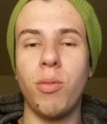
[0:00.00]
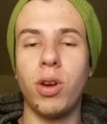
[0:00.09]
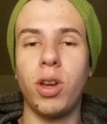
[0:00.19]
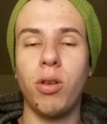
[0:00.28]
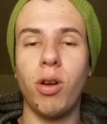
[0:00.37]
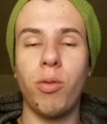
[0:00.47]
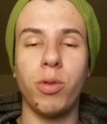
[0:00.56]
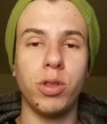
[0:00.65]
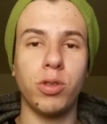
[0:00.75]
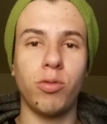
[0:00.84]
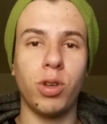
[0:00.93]
but here I
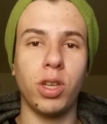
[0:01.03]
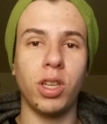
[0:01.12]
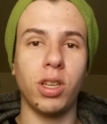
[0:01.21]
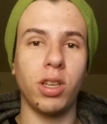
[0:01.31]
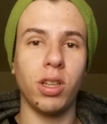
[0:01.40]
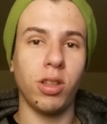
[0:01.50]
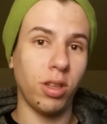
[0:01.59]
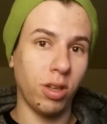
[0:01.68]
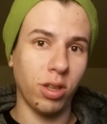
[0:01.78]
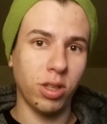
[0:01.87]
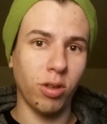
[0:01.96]
was running
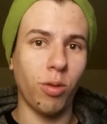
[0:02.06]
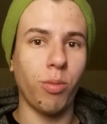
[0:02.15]
Linux